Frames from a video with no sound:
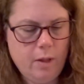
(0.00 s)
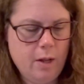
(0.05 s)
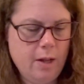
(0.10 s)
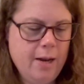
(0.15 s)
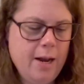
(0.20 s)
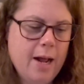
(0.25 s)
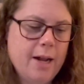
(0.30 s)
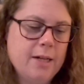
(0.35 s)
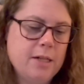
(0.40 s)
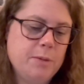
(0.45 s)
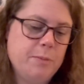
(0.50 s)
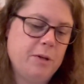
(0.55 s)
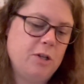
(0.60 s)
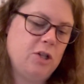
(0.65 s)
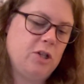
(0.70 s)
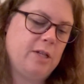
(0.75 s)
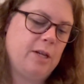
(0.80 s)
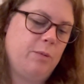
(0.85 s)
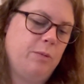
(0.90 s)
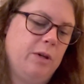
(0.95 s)
Not as much
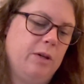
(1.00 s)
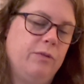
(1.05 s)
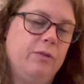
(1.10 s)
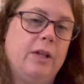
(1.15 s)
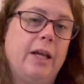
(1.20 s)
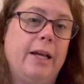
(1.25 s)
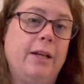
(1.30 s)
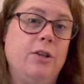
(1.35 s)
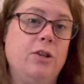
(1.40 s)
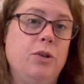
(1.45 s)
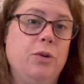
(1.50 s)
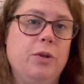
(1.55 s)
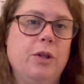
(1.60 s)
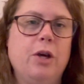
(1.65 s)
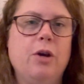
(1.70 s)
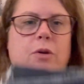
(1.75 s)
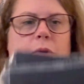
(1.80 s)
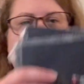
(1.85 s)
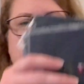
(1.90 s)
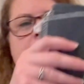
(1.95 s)
as I would have liked to
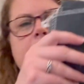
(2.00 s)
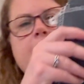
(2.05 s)
though.